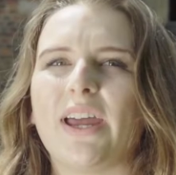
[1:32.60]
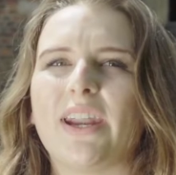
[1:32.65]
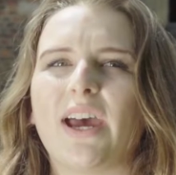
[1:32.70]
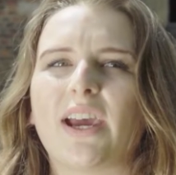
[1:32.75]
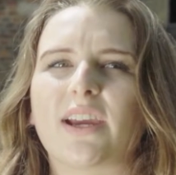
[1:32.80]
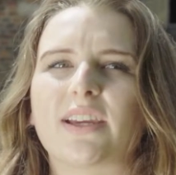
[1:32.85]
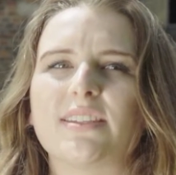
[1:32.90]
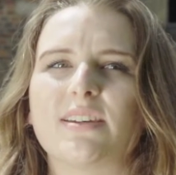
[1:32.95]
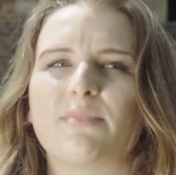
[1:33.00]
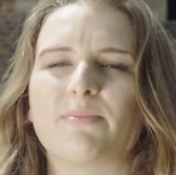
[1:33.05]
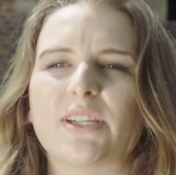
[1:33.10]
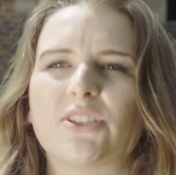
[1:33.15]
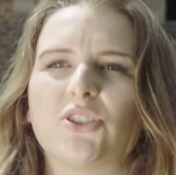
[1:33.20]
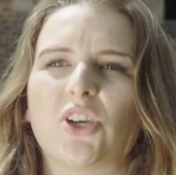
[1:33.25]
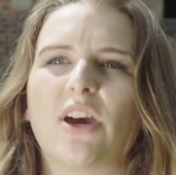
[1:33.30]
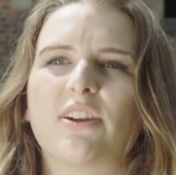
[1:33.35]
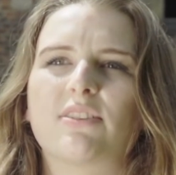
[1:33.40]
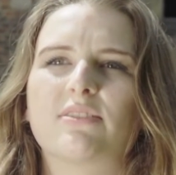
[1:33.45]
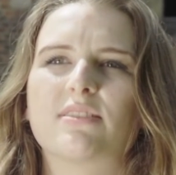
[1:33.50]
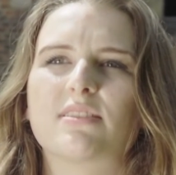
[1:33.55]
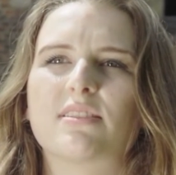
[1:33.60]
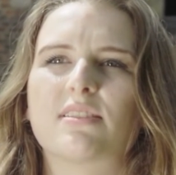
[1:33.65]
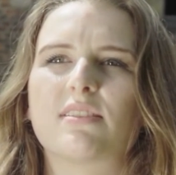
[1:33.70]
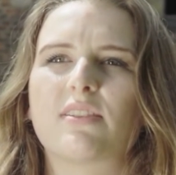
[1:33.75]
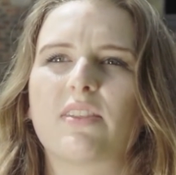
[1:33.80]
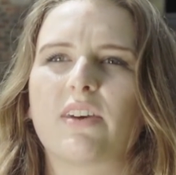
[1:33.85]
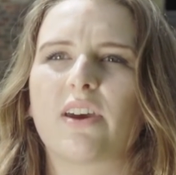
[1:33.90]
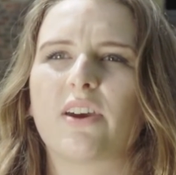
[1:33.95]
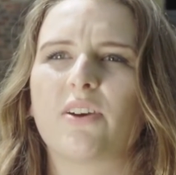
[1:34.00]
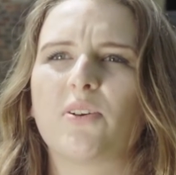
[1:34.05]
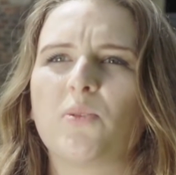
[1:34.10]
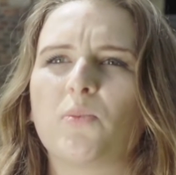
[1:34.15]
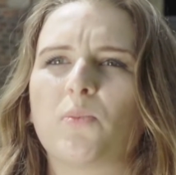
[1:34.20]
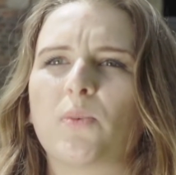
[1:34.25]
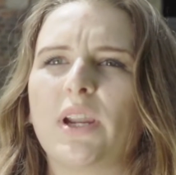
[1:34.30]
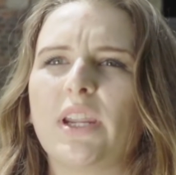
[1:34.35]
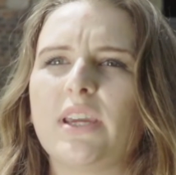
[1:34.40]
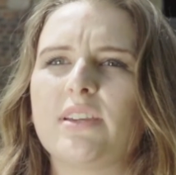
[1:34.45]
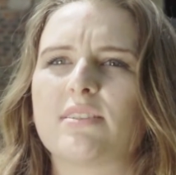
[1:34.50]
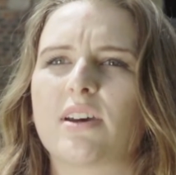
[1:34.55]
and academic journals that
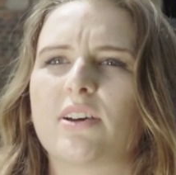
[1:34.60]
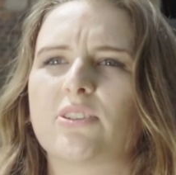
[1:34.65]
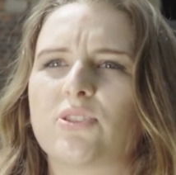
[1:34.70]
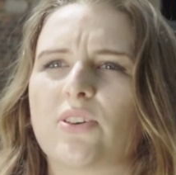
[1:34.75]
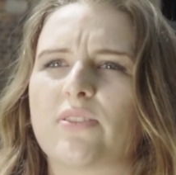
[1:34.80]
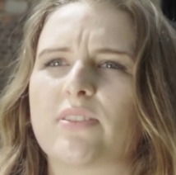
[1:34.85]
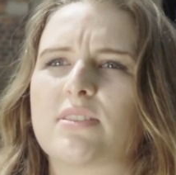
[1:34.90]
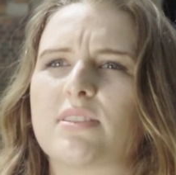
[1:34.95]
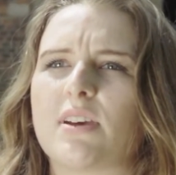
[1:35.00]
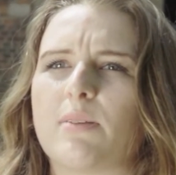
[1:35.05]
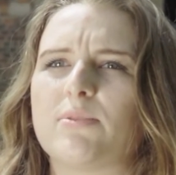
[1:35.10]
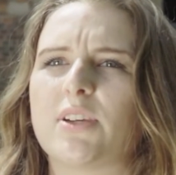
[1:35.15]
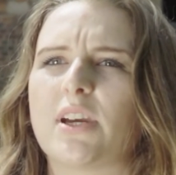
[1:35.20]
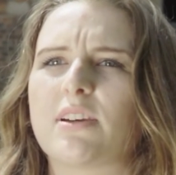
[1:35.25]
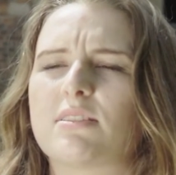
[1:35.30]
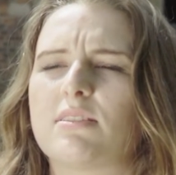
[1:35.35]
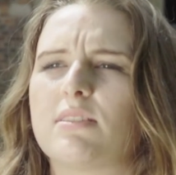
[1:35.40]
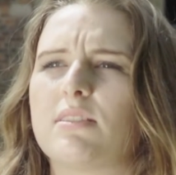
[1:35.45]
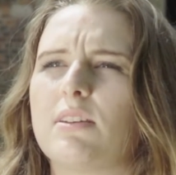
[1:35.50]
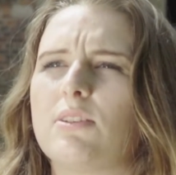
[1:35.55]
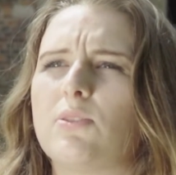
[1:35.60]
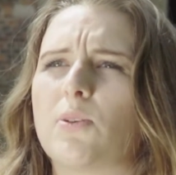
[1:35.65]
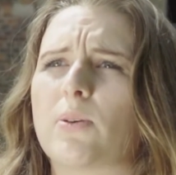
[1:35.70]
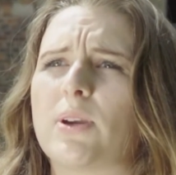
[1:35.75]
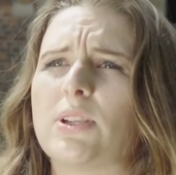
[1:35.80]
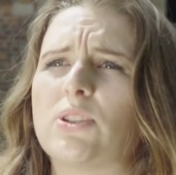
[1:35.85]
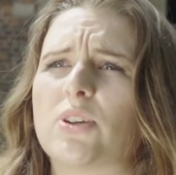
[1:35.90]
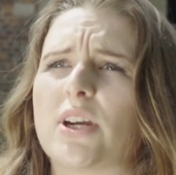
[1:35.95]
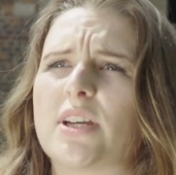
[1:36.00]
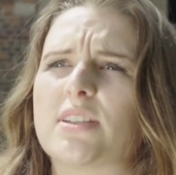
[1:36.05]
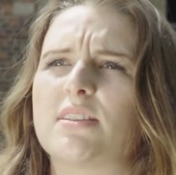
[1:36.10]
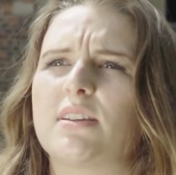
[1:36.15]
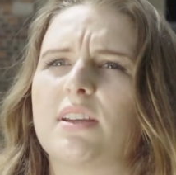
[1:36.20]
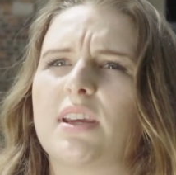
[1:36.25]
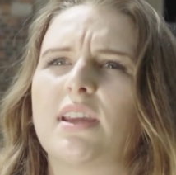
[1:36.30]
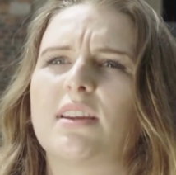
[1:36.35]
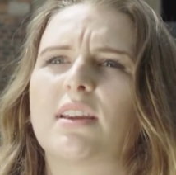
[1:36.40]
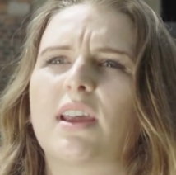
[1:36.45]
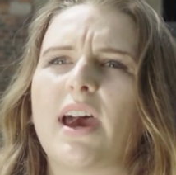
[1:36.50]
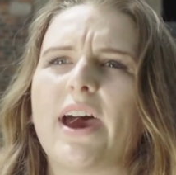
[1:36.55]
really touch on the subjects that you're interested
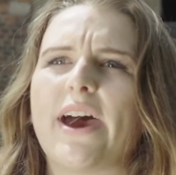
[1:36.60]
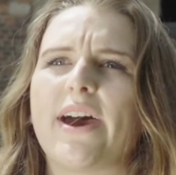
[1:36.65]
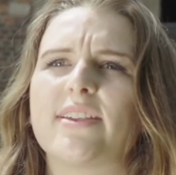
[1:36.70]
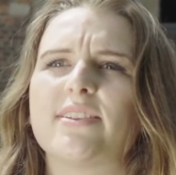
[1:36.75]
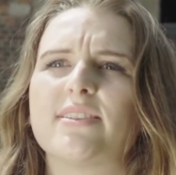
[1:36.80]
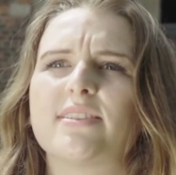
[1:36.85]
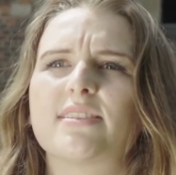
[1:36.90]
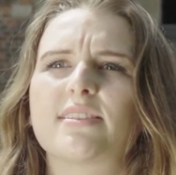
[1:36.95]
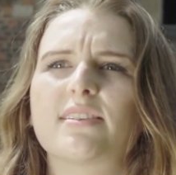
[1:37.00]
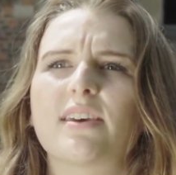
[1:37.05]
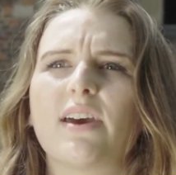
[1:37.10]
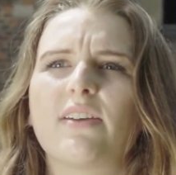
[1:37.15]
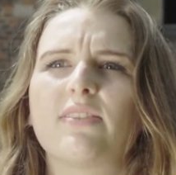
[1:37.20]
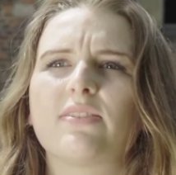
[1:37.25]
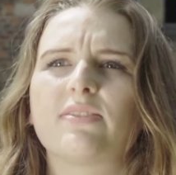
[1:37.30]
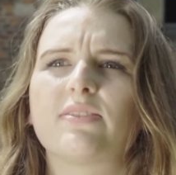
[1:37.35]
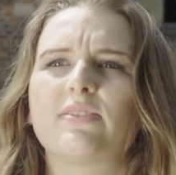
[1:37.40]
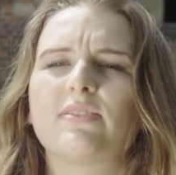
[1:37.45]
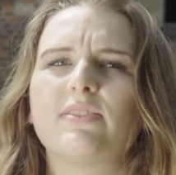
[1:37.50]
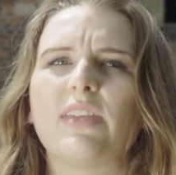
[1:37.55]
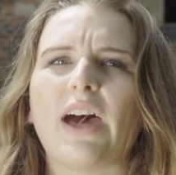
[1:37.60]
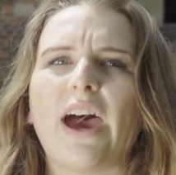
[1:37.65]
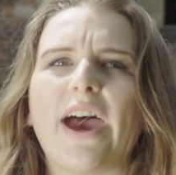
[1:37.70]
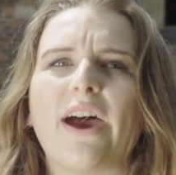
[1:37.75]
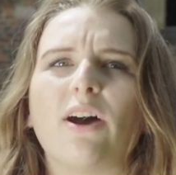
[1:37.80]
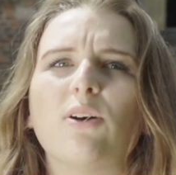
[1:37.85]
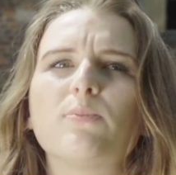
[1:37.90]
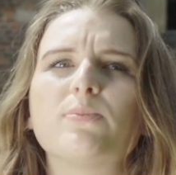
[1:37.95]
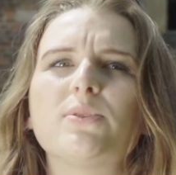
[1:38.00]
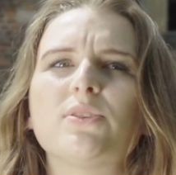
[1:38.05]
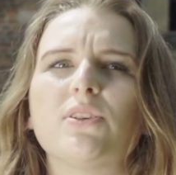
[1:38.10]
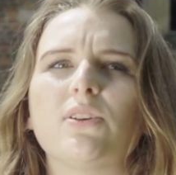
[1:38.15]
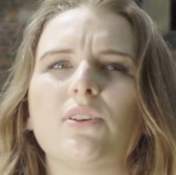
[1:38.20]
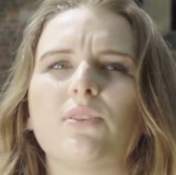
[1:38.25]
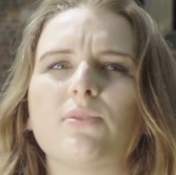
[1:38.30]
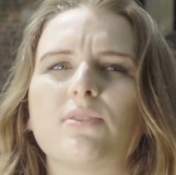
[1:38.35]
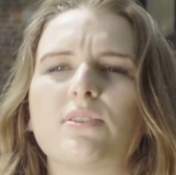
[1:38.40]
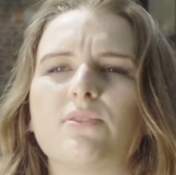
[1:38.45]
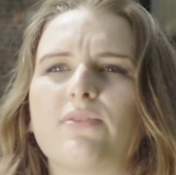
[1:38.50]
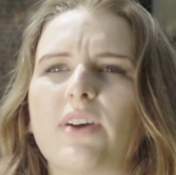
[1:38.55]
in. And that helps
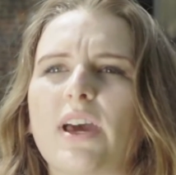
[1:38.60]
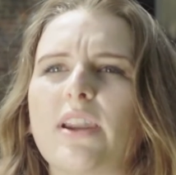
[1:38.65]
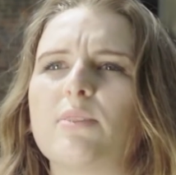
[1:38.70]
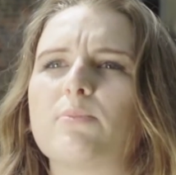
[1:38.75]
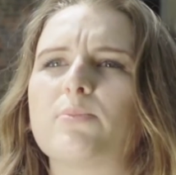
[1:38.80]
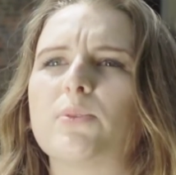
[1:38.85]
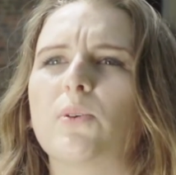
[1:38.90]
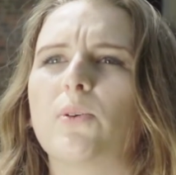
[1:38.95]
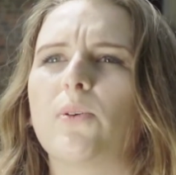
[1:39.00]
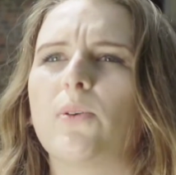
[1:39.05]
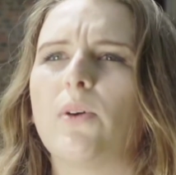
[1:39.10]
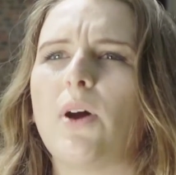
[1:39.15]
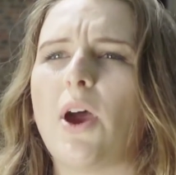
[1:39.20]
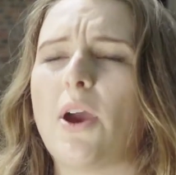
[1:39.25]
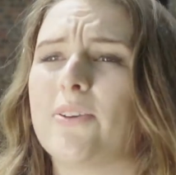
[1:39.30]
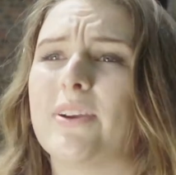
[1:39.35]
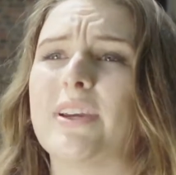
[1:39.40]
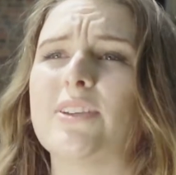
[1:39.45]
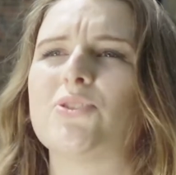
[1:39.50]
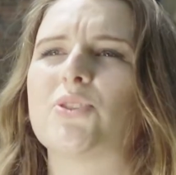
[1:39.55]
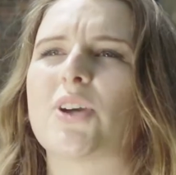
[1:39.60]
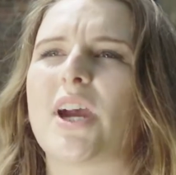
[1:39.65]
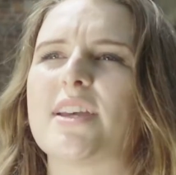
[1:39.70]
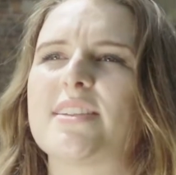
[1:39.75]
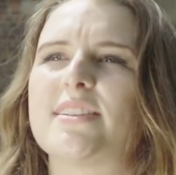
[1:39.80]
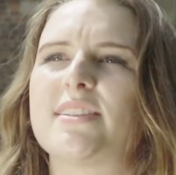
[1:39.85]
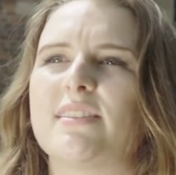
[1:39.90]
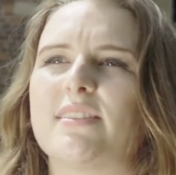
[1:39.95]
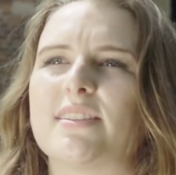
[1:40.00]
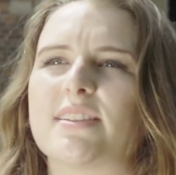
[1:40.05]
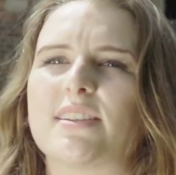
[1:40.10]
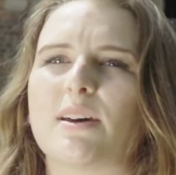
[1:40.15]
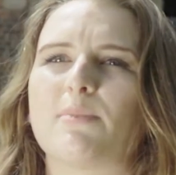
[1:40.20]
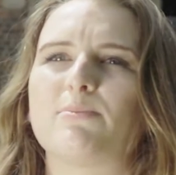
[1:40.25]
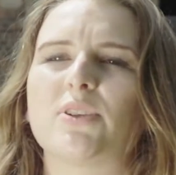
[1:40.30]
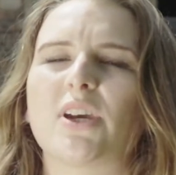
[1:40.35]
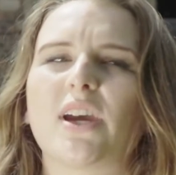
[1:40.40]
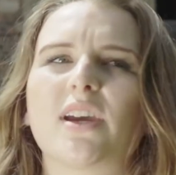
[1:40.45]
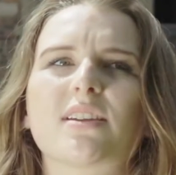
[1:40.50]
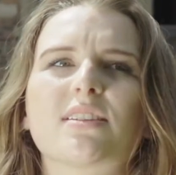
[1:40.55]
you develop your own interest in the
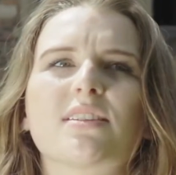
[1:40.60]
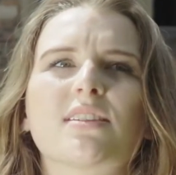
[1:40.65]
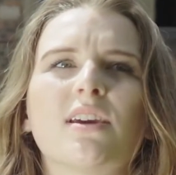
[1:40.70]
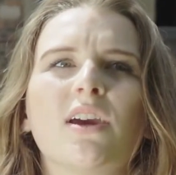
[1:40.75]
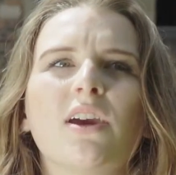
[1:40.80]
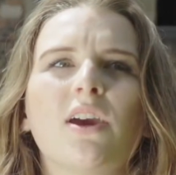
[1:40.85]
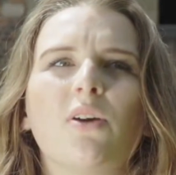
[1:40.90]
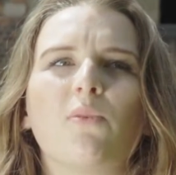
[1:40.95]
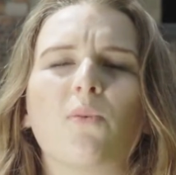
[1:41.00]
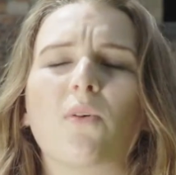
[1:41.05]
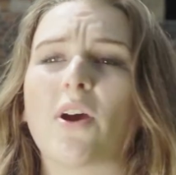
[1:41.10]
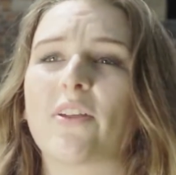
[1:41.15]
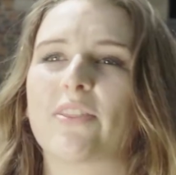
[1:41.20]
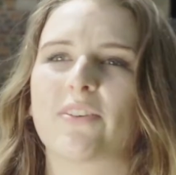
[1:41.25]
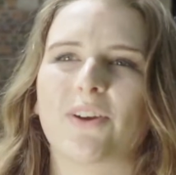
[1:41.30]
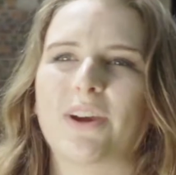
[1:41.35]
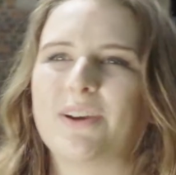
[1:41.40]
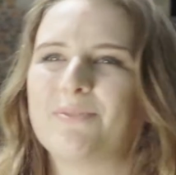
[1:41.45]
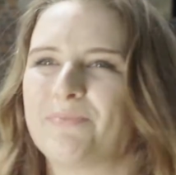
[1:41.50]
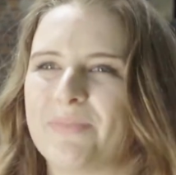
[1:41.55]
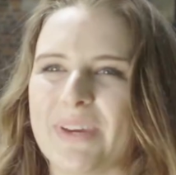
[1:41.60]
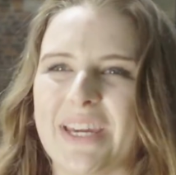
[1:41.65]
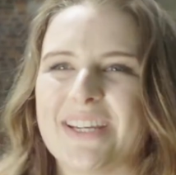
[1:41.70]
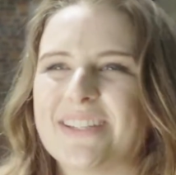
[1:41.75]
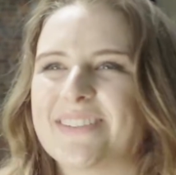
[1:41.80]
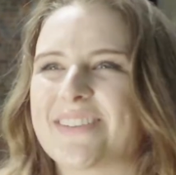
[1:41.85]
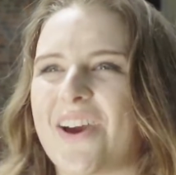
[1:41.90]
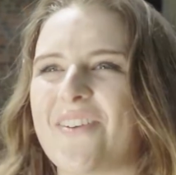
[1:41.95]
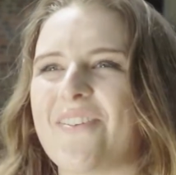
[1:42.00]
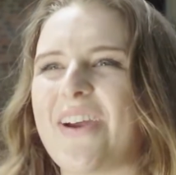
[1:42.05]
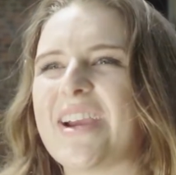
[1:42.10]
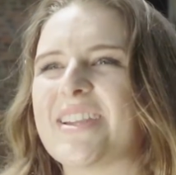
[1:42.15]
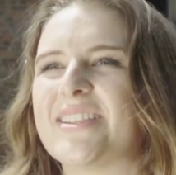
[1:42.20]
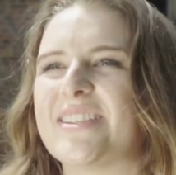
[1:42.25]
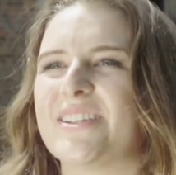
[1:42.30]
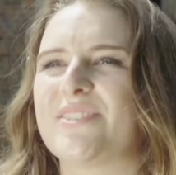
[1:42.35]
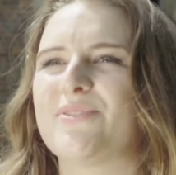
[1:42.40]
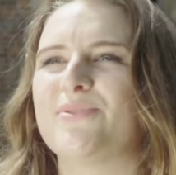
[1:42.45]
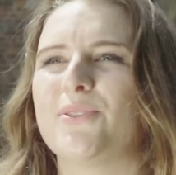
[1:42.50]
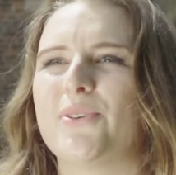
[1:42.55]
subject, rather it being
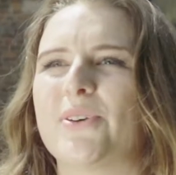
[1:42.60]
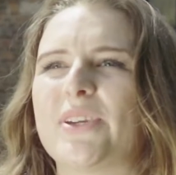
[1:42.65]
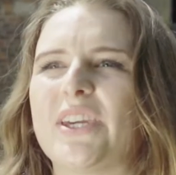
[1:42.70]
directed for